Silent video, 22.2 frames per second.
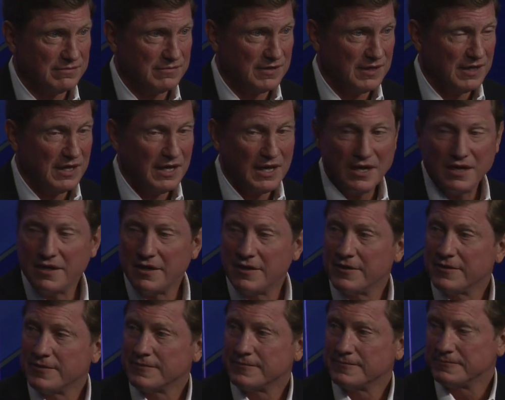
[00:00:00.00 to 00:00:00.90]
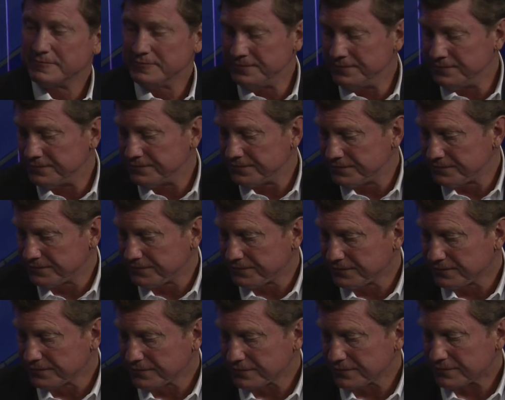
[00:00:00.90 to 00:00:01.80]
Now, I should explain the
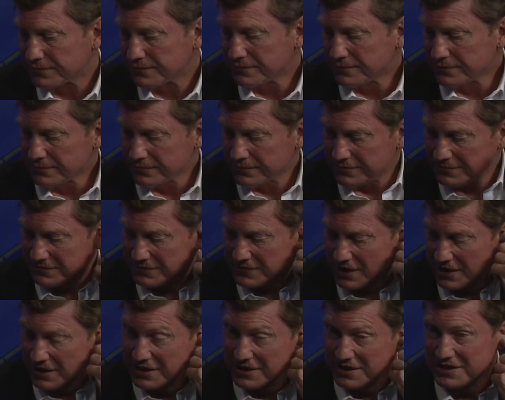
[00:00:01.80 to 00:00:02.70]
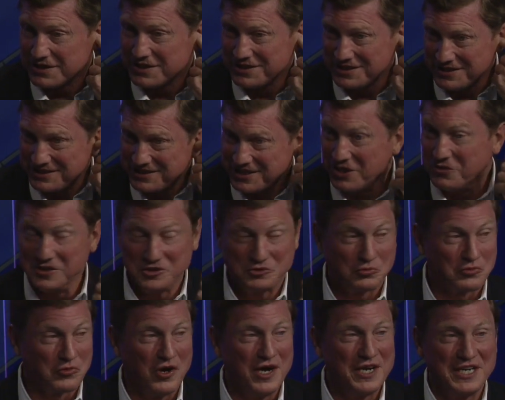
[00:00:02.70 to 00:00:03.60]
parasitic costs, what we're talking about. So is,
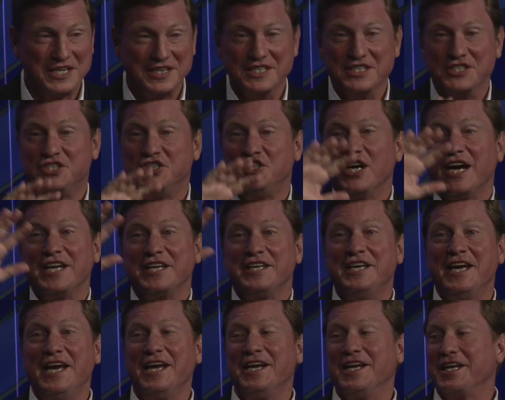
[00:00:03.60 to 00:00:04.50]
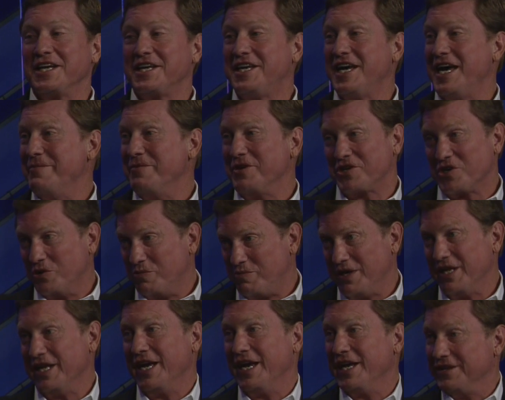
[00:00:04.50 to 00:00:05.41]
it's running this gigantic yes, chemical exactly.
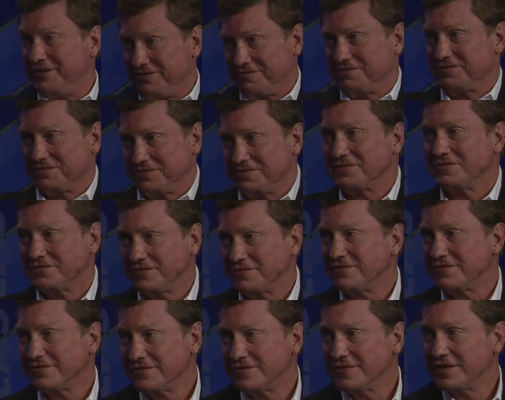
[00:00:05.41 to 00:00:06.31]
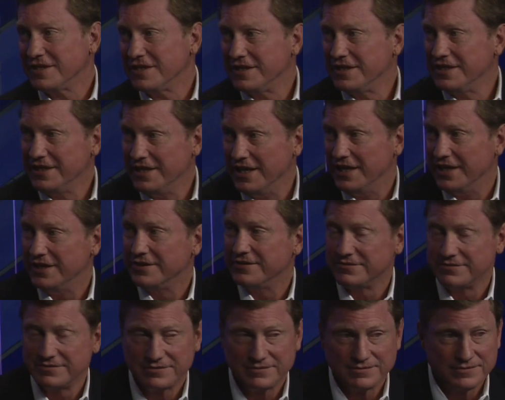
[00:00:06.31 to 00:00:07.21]
plant. It has to be subtracted from
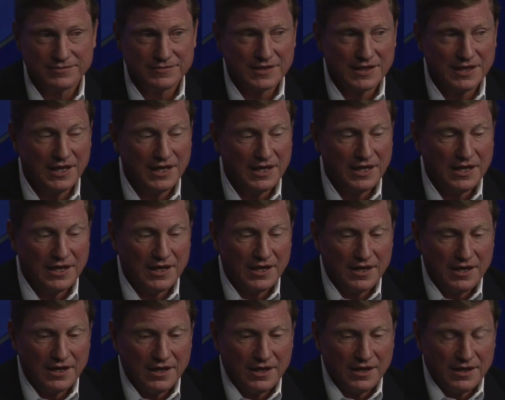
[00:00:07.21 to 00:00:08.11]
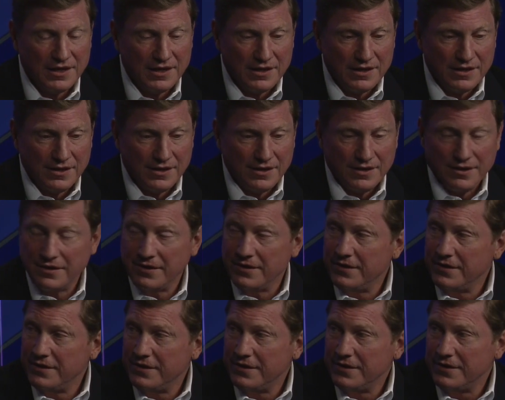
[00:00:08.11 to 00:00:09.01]
yeah. the output. And it's, what is,
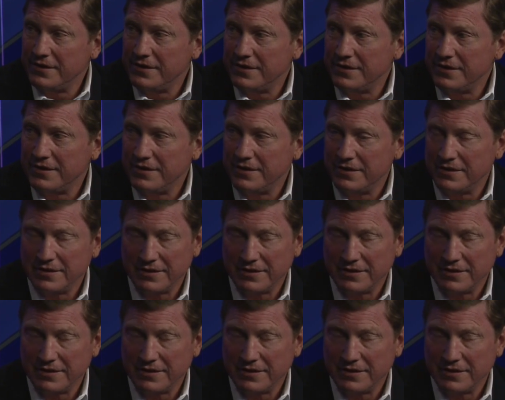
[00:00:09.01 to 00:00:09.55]
what is it going to be?